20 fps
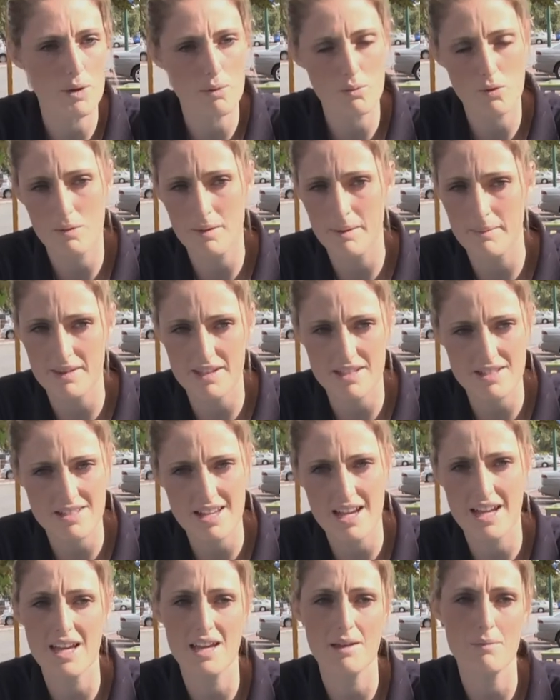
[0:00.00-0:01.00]
we warm up the
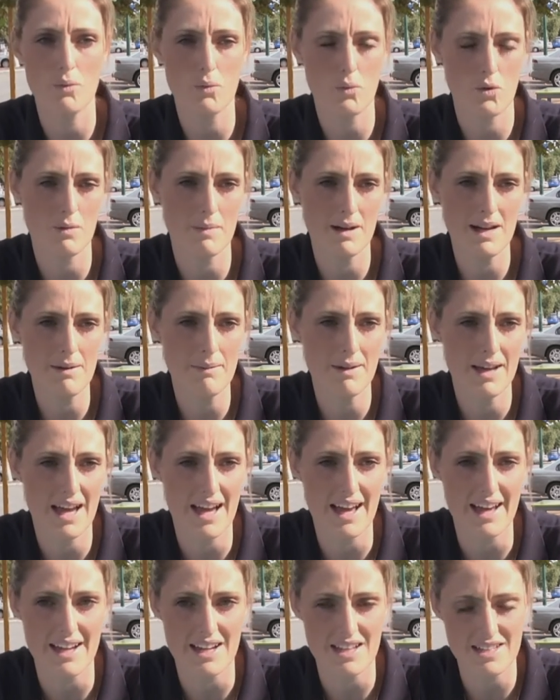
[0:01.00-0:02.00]
same warm up,
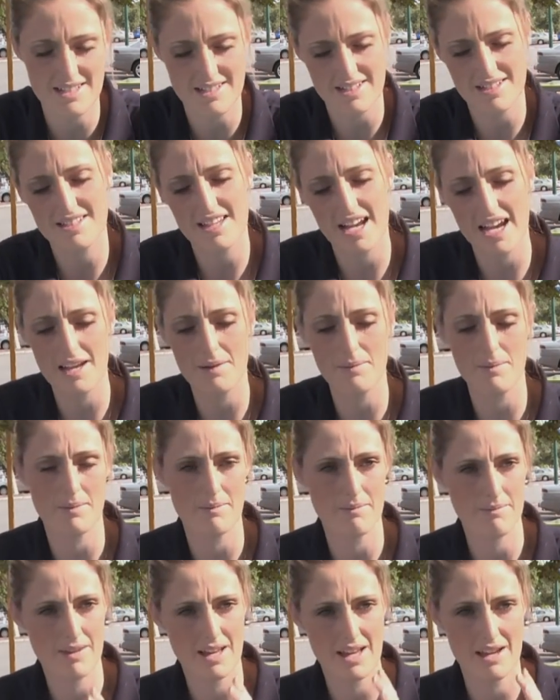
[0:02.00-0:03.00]
and it's the
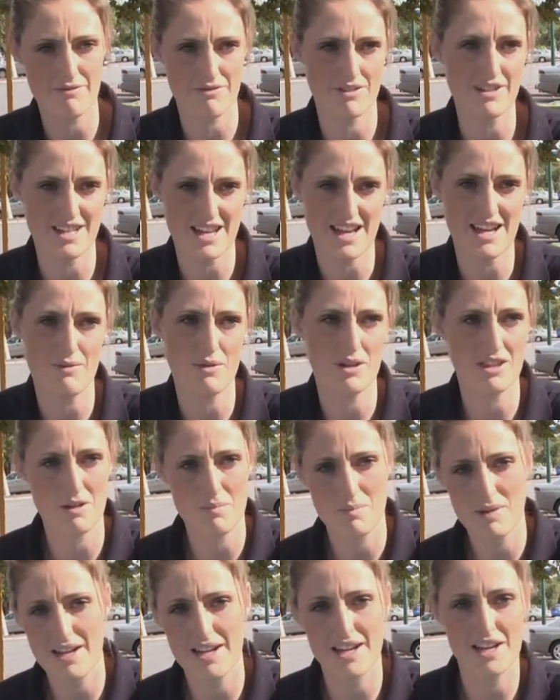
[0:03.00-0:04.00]
same every day, whether
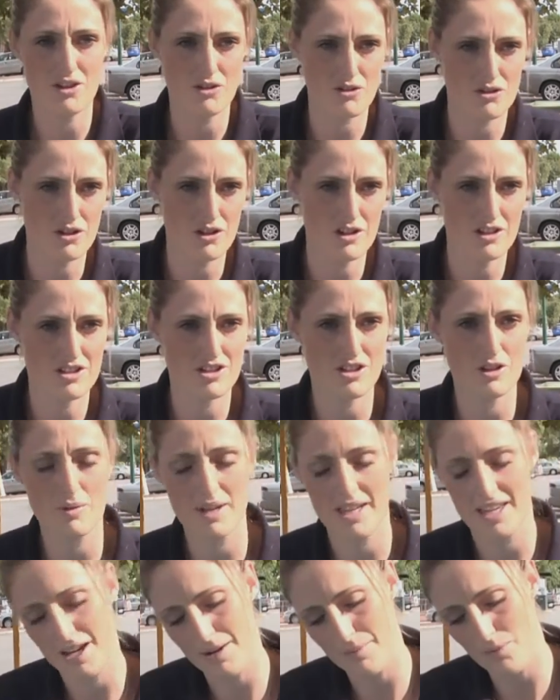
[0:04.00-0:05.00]
you're playing or not. So
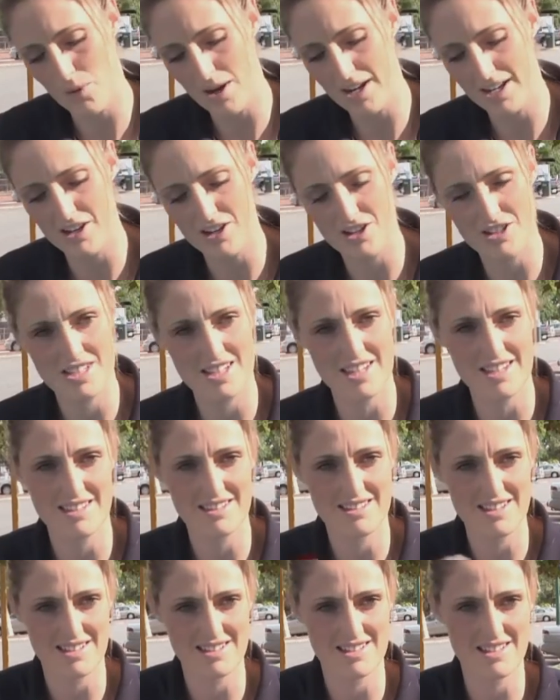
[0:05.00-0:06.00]
we come, one goes
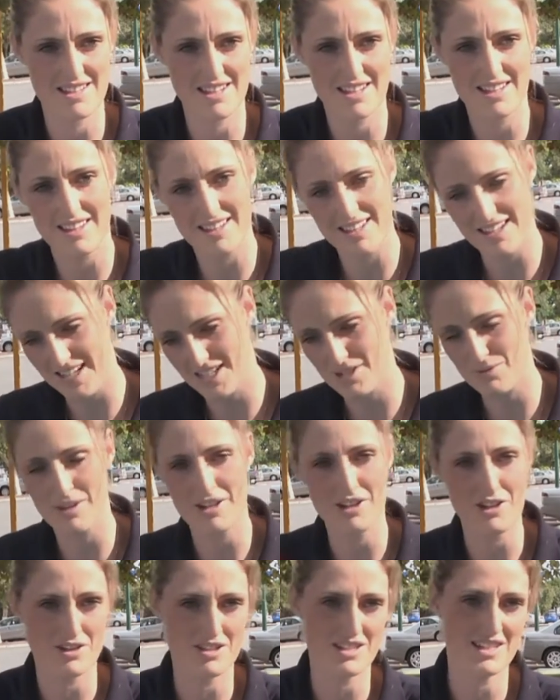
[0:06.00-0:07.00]
in, does the thing, the next
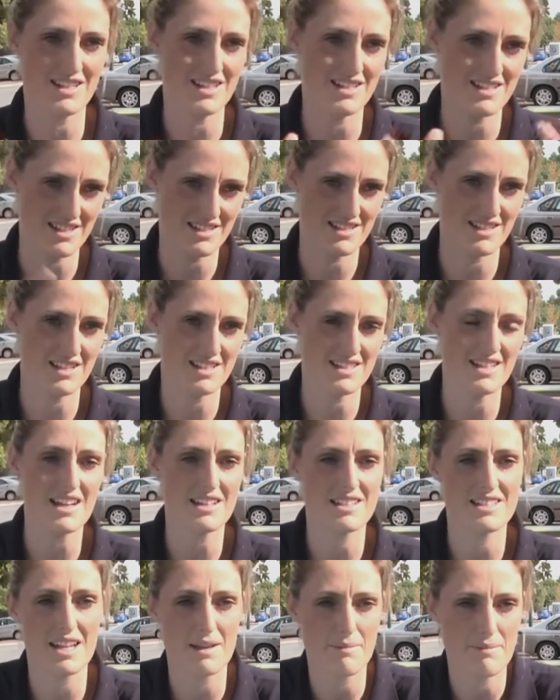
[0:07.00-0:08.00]
one goes in and does the
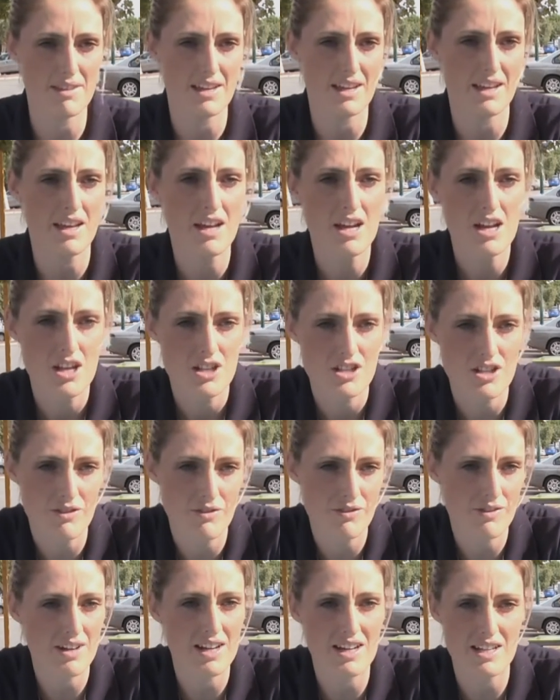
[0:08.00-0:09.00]
exact same thing. So
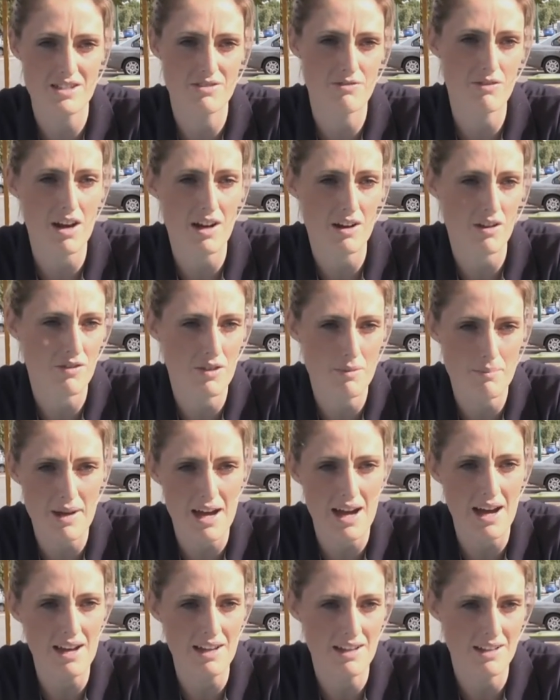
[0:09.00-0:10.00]
for us, right off the
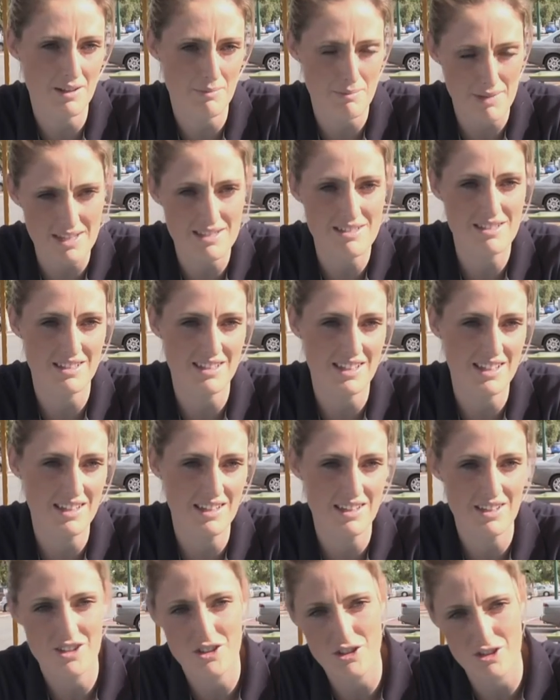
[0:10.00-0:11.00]
bat,
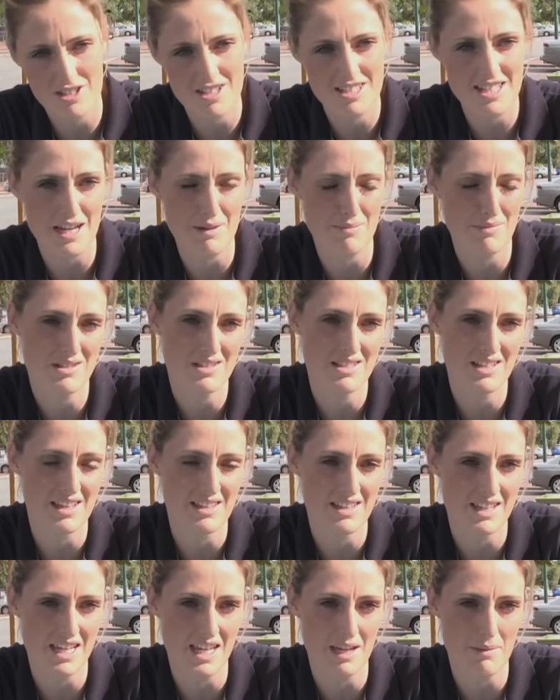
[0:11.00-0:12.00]
mentally, you're the same as the
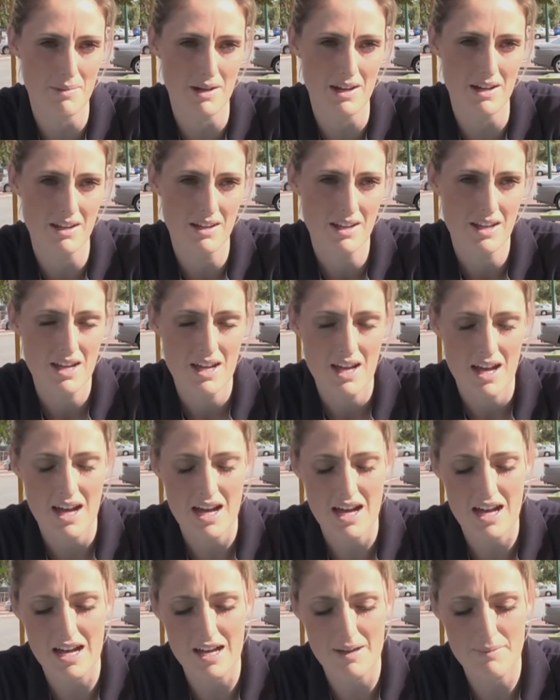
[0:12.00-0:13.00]
other keeper.
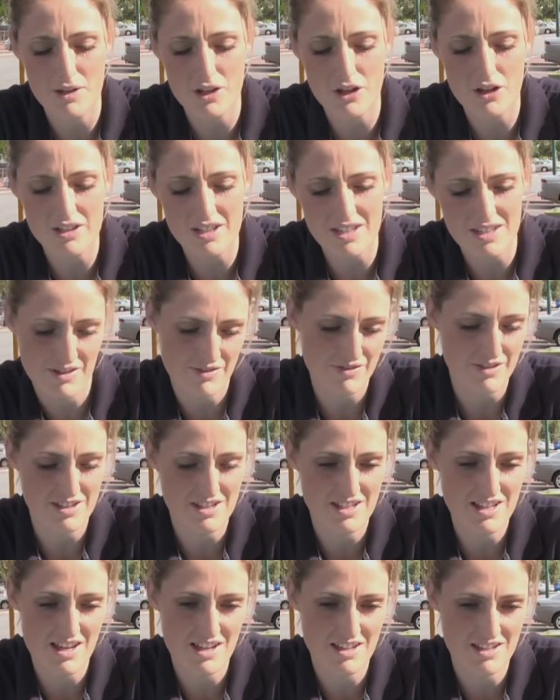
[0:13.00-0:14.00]
The only
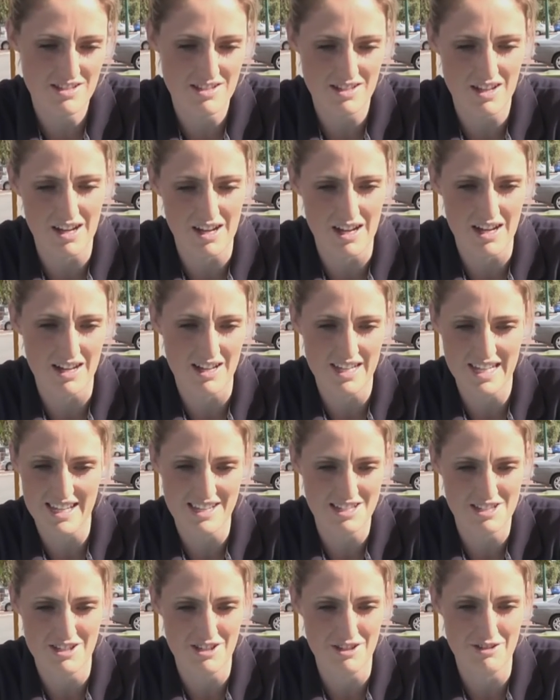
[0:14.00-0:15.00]
difference is, I
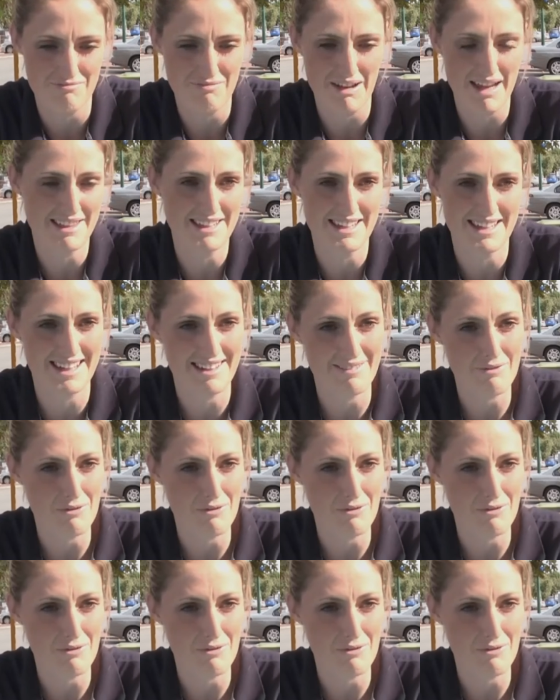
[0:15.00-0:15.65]
guess you at the